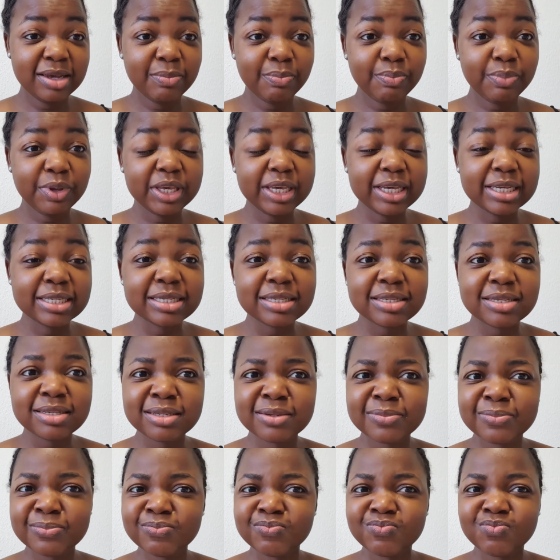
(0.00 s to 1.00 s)
because
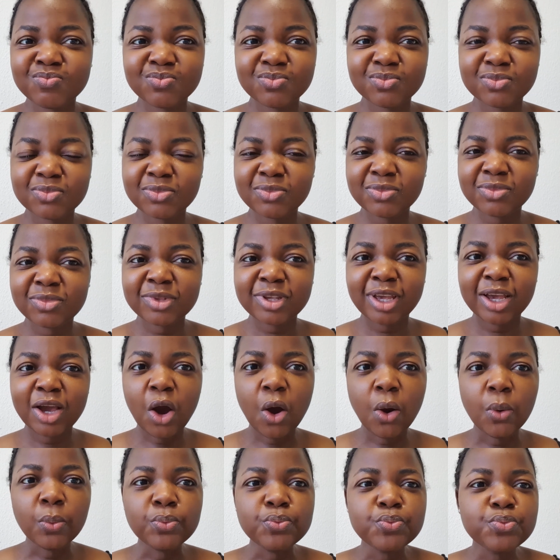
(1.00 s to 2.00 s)

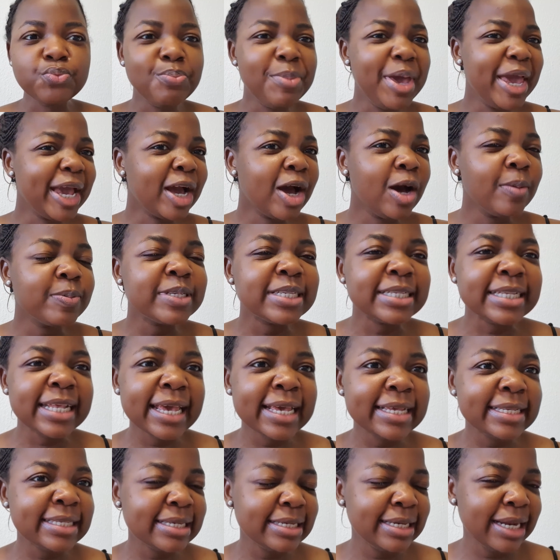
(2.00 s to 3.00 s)
makeup
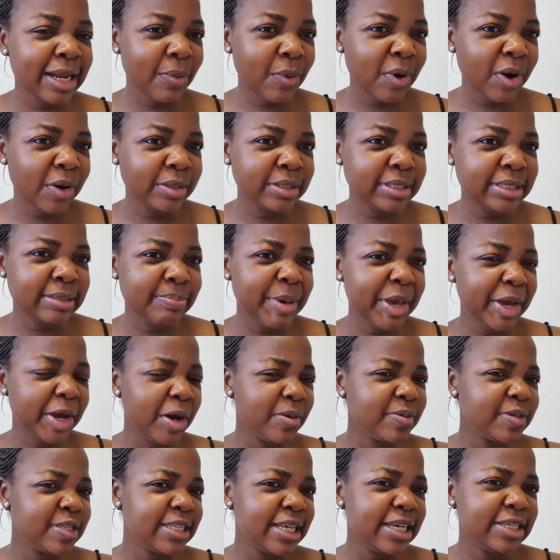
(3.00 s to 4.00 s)
stays
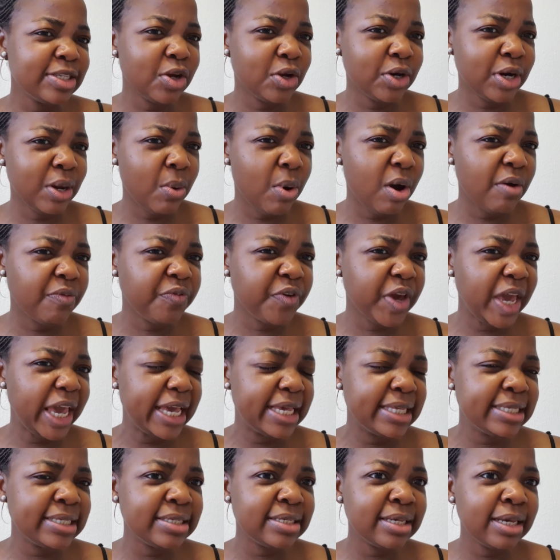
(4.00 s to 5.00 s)
on our
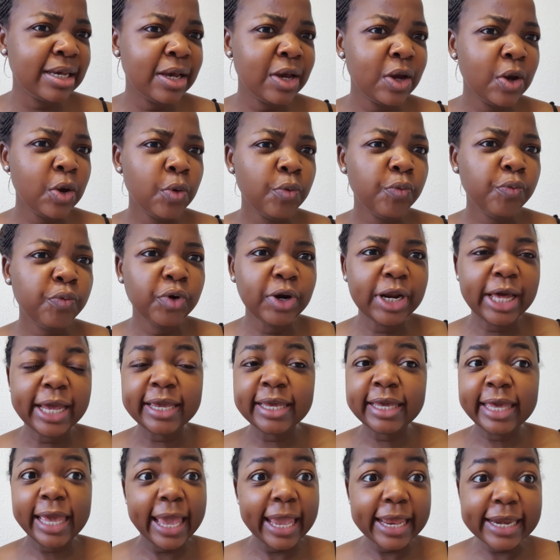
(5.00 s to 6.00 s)
face for
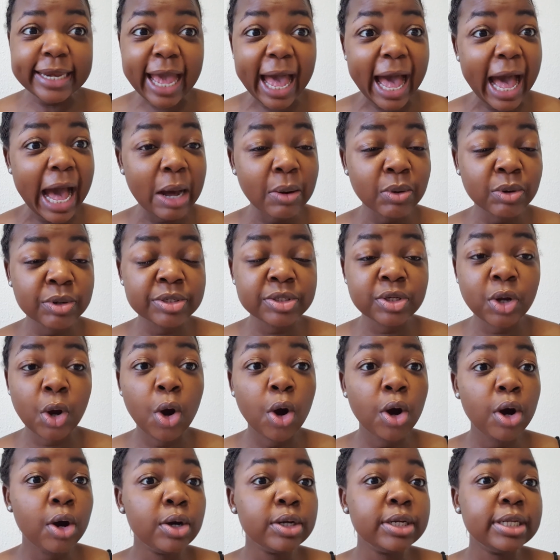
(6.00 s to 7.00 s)
like 8 hours
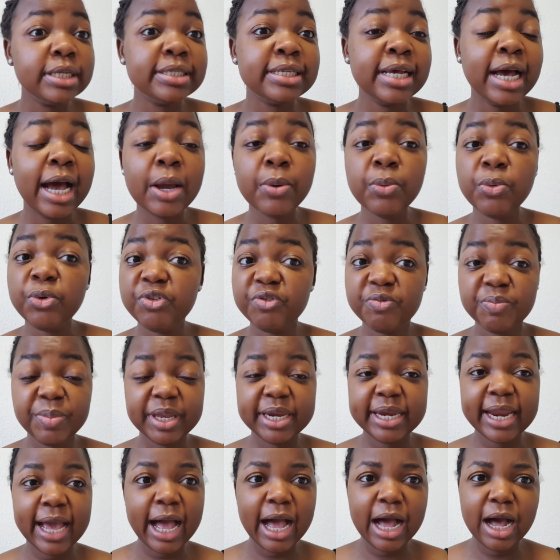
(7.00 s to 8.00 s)
all the time we've
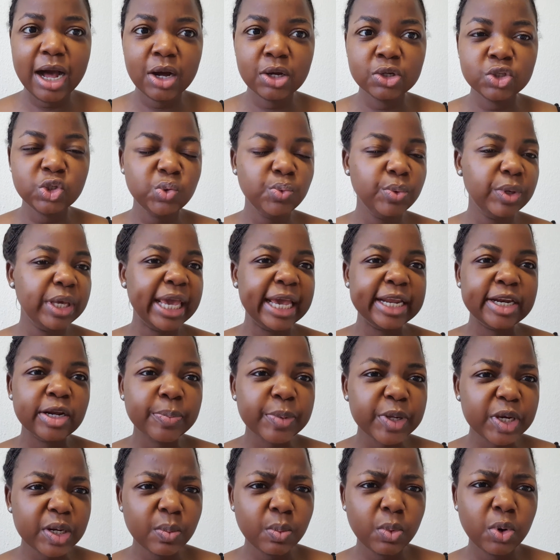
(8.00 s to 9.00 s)
been out. We get
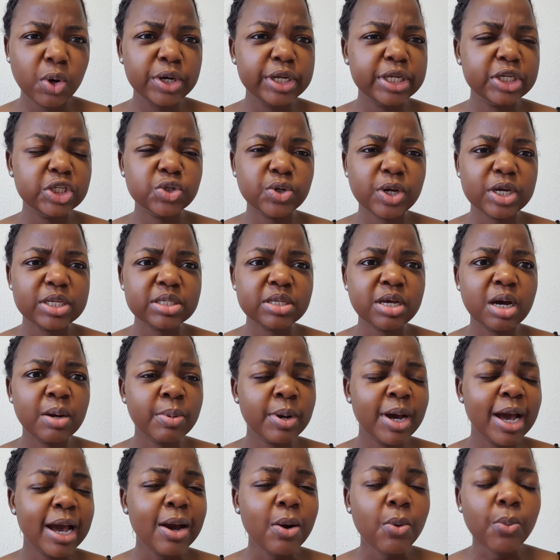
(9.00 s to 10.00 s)
up in the morning, dress
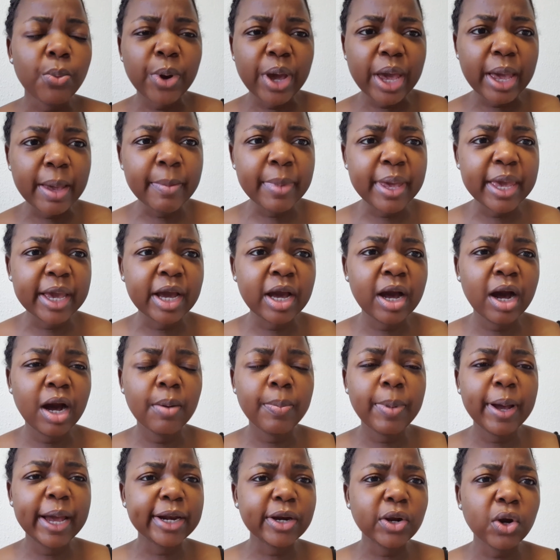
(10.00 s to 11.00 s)
up, wear
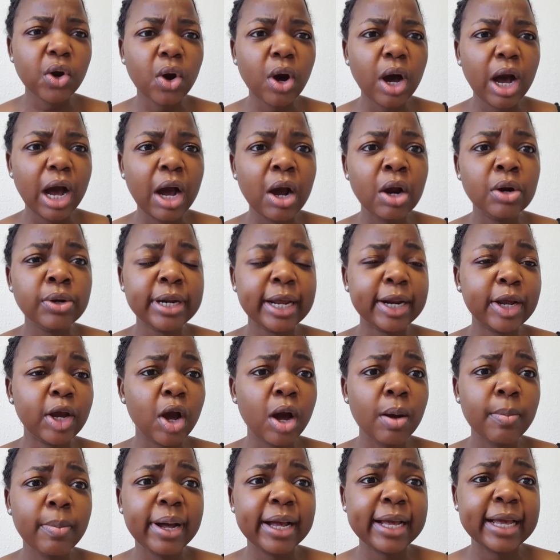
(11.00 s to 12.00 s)
makeup, and go out and
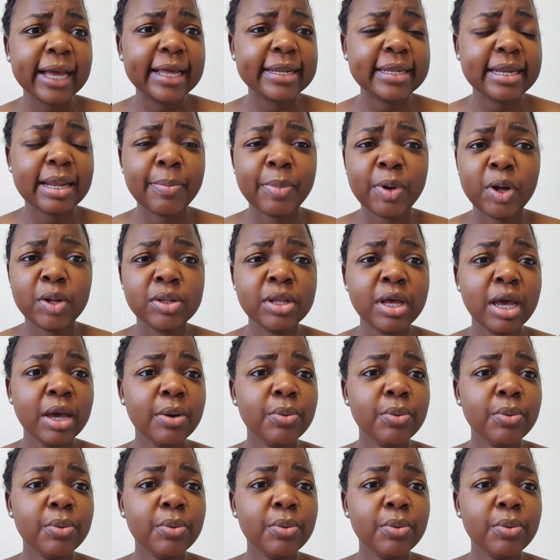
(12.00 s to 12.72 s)
come back at about,